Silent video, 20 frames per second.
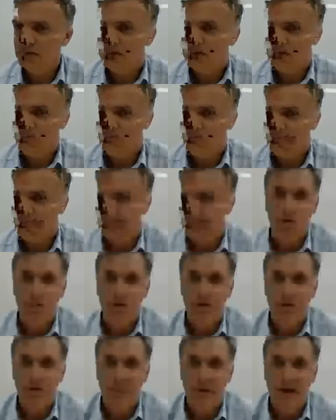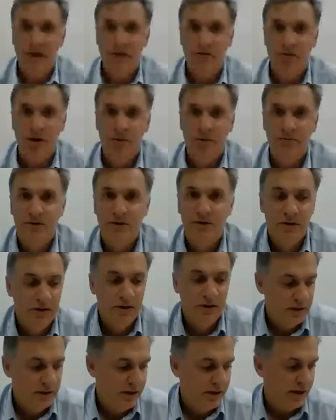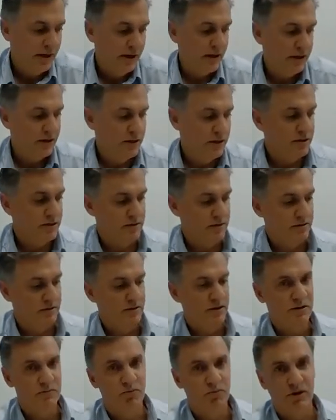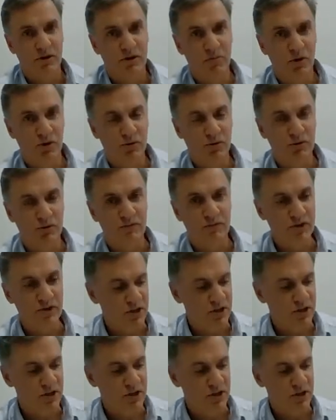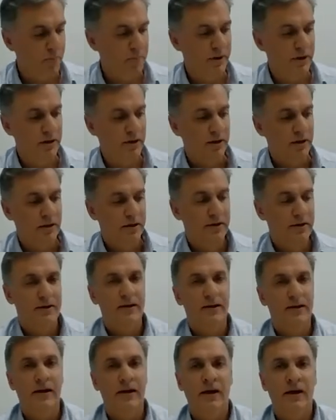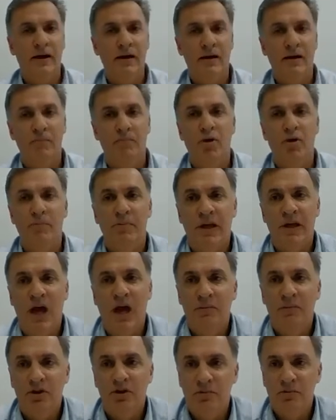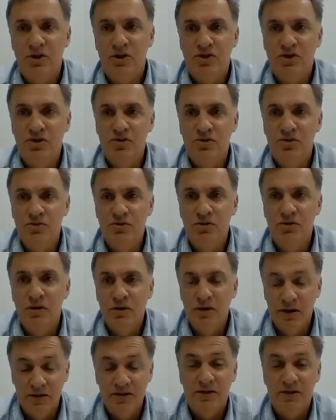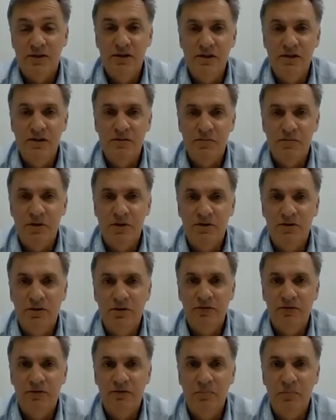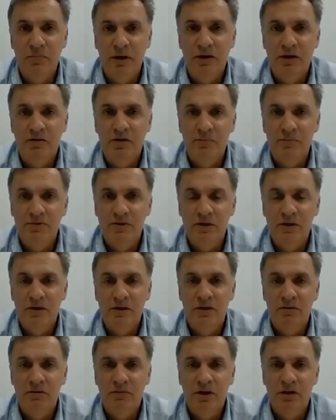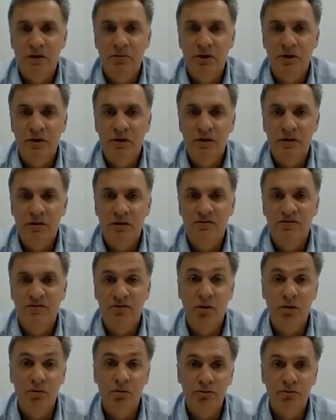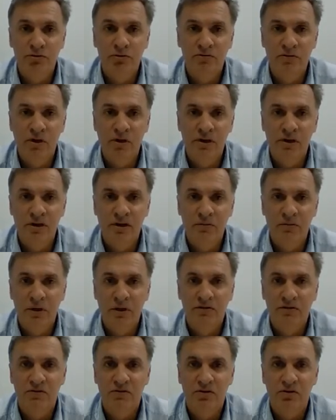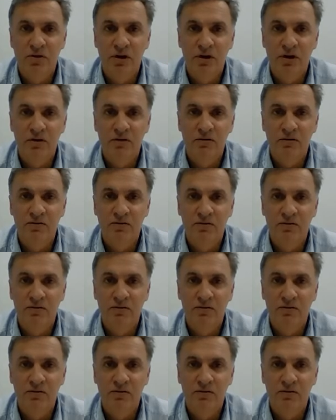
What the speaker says: And then the property of the bankrupt is what you might call divisible property, property able to be seized by the trustee in bankruptcy and be sold or divided amongst the creditors,